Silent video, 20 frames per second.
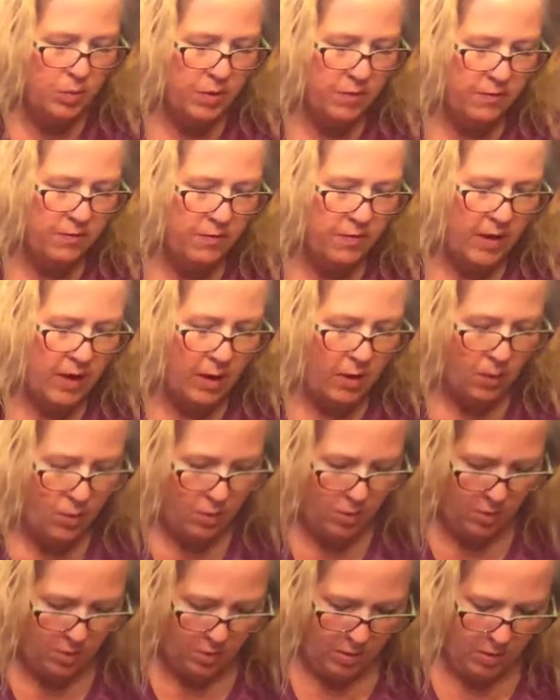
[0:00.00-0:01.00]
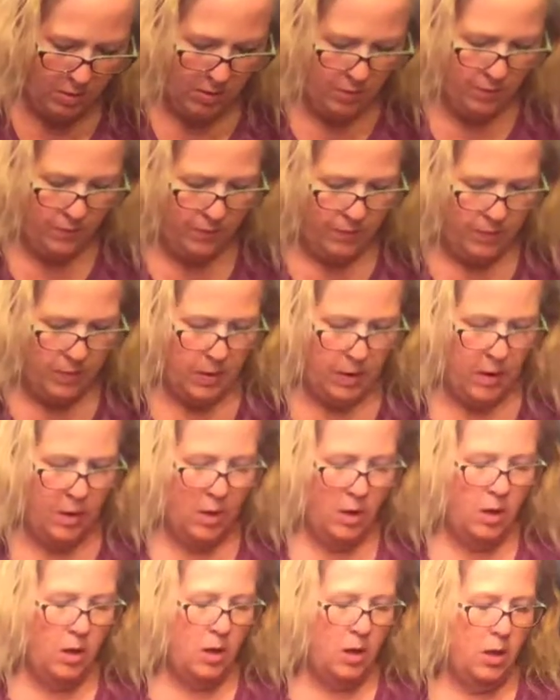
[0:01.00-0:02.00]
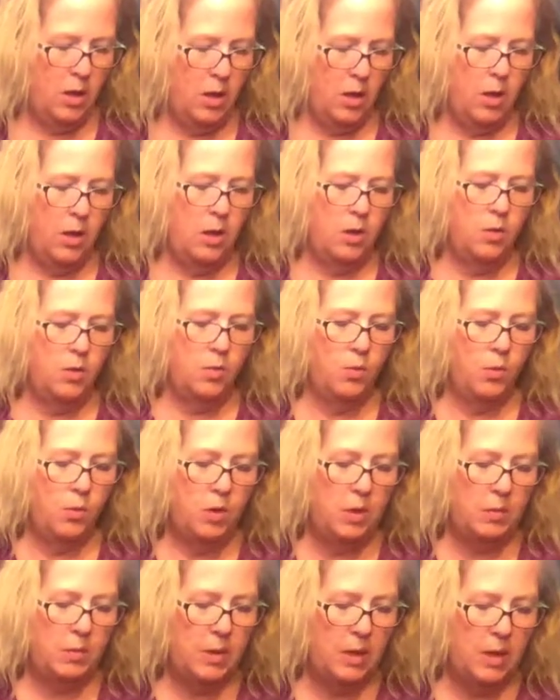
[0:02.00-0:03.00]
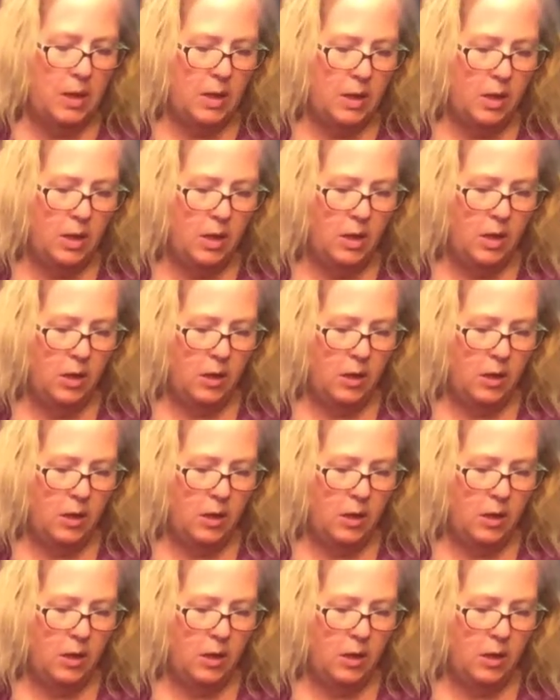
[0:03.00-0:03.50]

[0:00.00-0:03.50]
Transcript: bit of flour on your rolling pin.